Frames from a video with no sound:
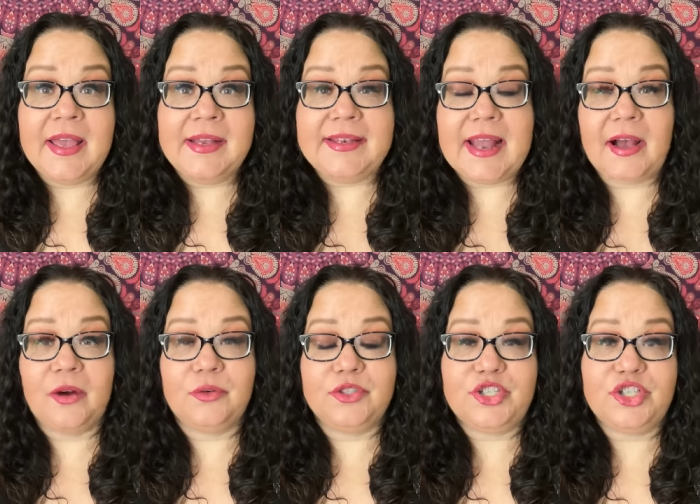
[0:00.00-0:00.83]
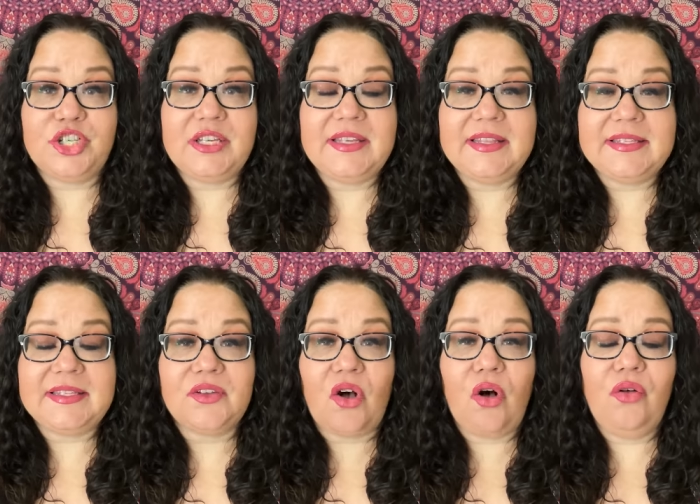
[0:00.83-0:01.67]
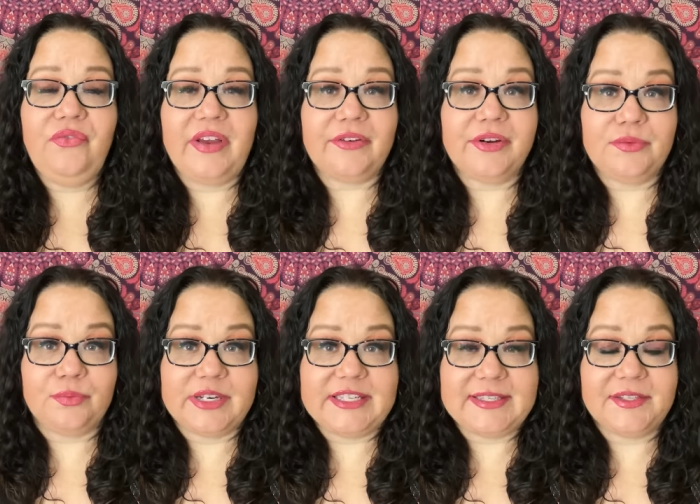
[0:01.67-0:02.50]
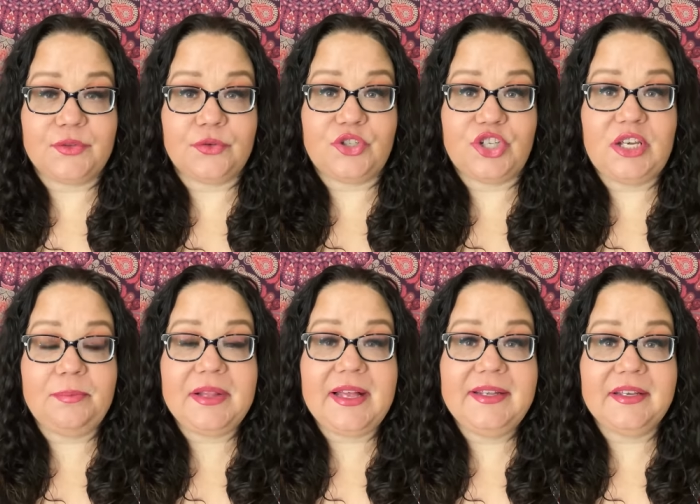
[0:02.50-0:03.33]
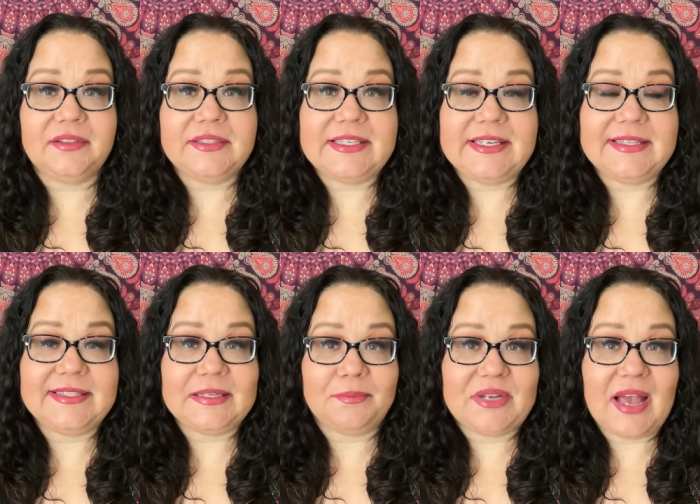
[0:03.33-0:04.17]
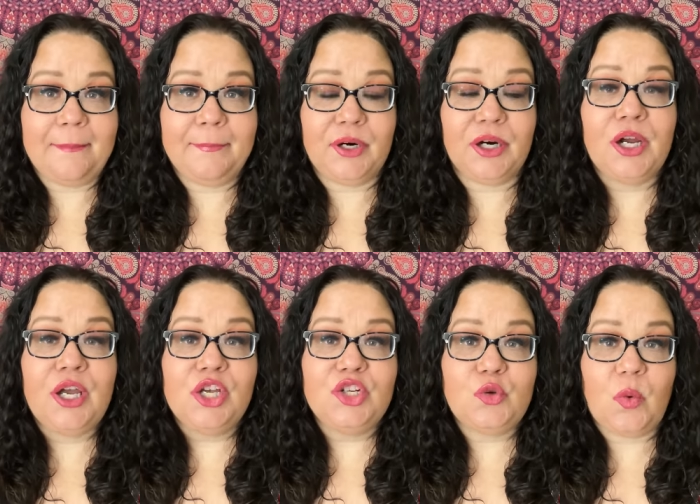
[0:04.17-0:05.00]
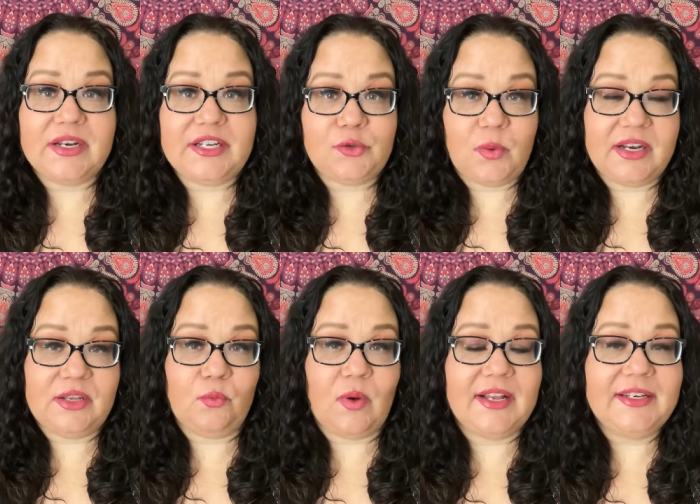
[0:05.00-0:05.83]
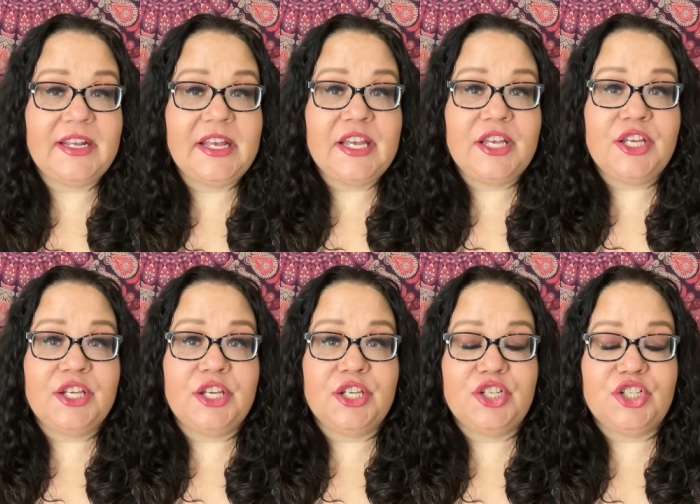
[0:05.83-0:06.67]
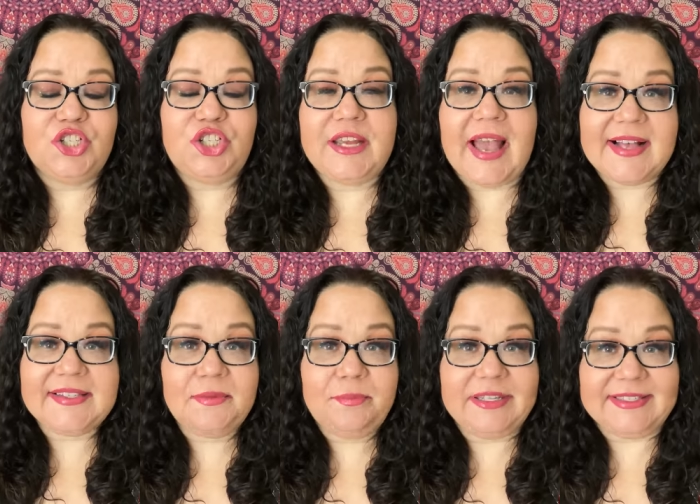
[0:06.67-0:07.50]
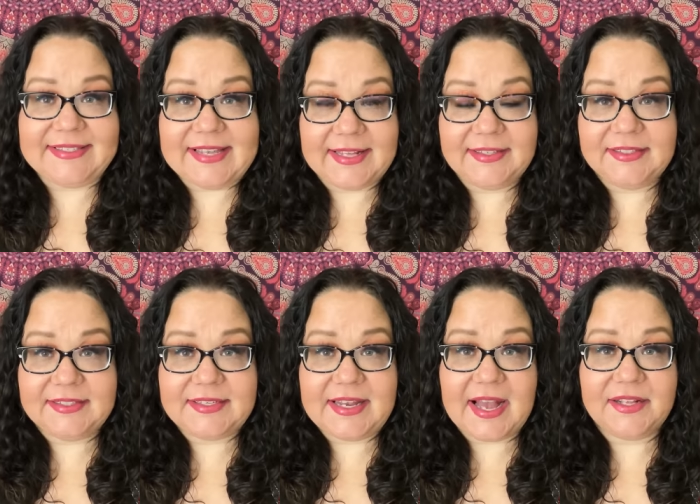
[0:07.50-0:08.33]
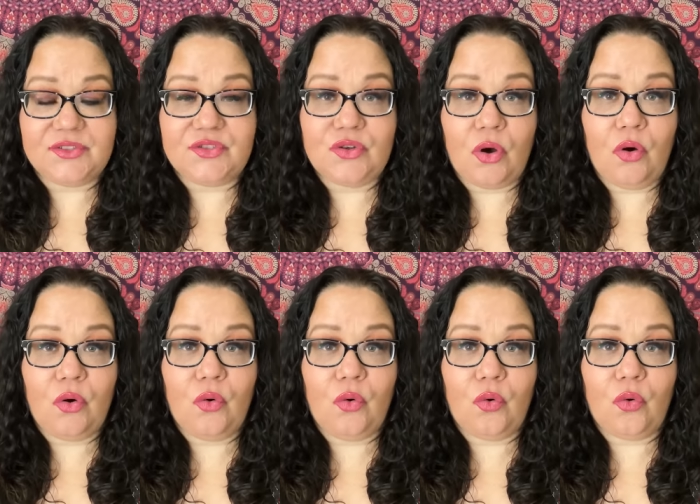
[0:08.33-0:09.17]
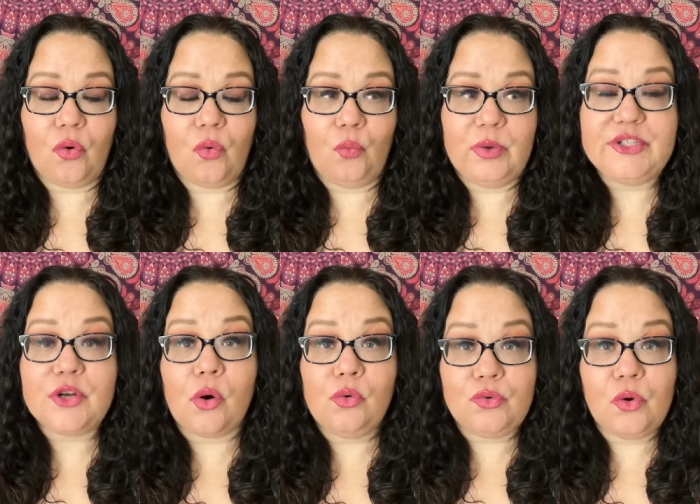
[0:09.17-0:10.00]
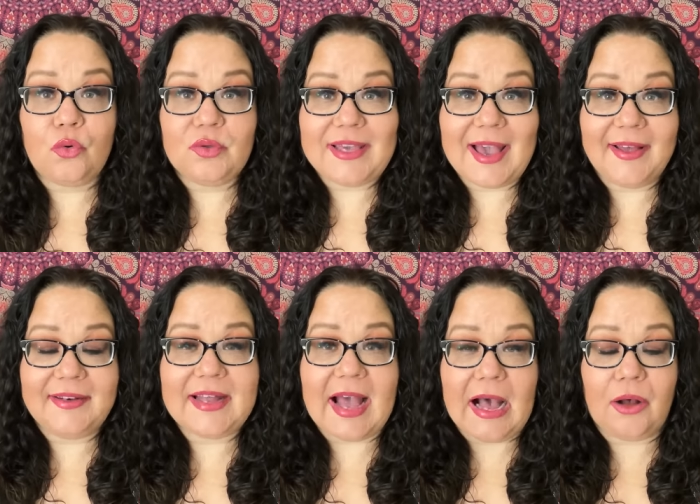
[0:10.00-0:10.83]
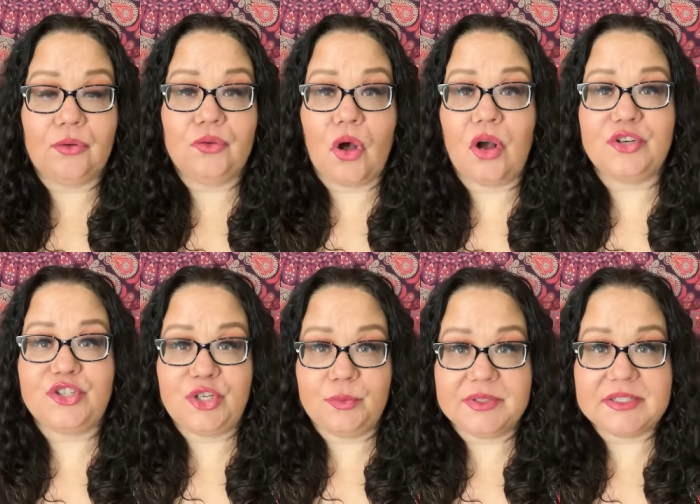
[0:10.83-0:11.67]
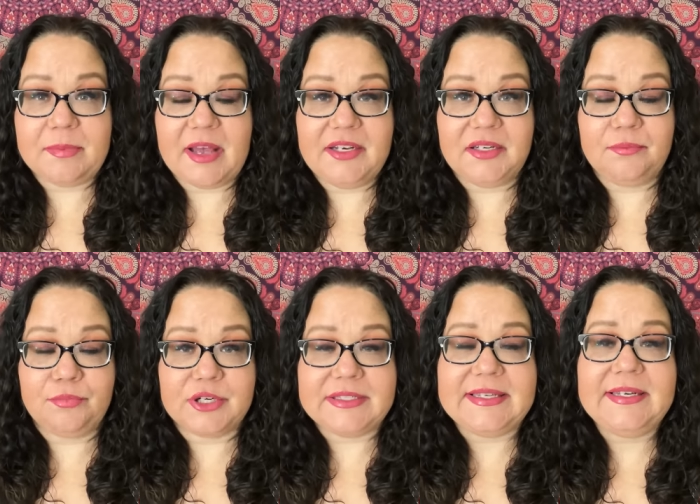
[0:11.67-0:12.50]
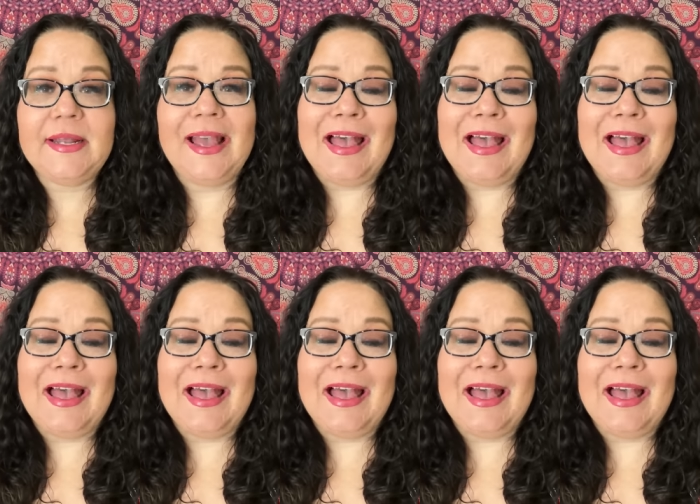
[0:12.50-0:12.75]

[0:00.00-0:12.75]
Now, this is all very recent. So she pled guilty in September 2021. She hasn't been sentenced yet. So we don't know yet how long she will spend in prison,